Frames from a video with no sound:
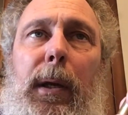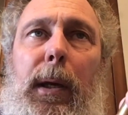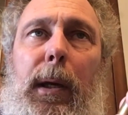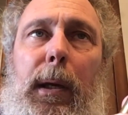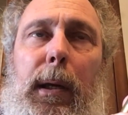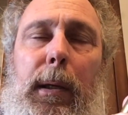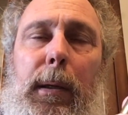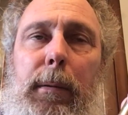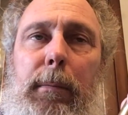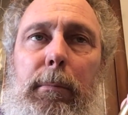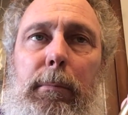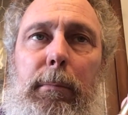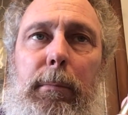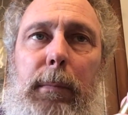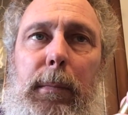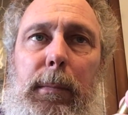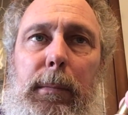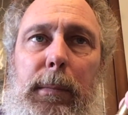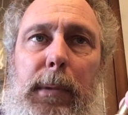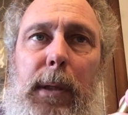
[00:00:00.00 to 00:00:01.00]

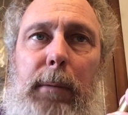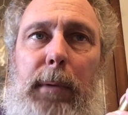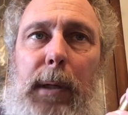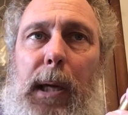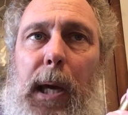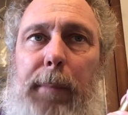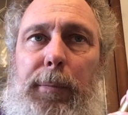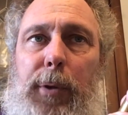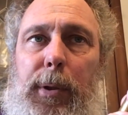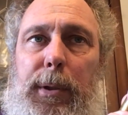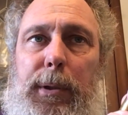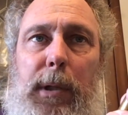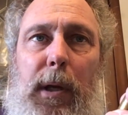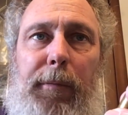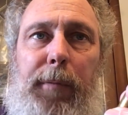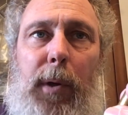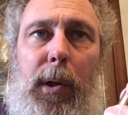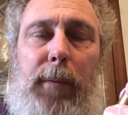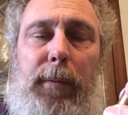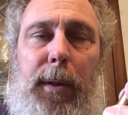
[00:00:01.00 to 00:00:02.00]
and they were capturing
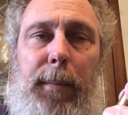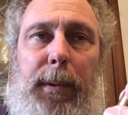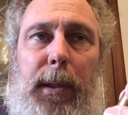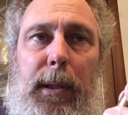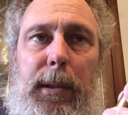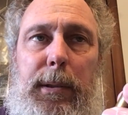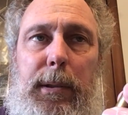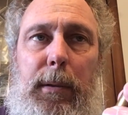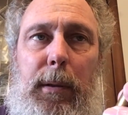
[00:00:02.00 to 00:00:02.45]
stuff all over the place.